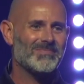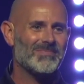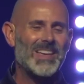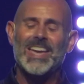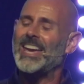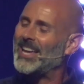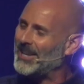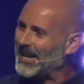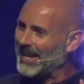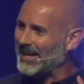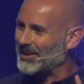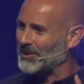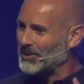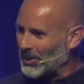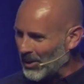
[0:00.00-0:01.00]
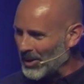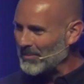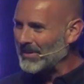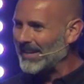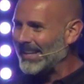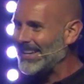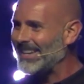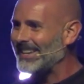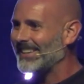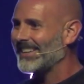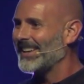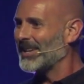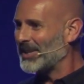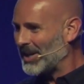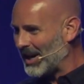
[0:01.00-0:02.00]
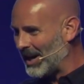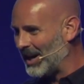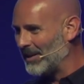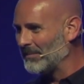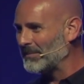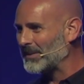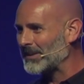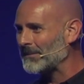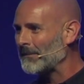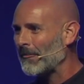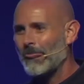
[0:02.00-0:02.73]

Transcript: It, it normally comes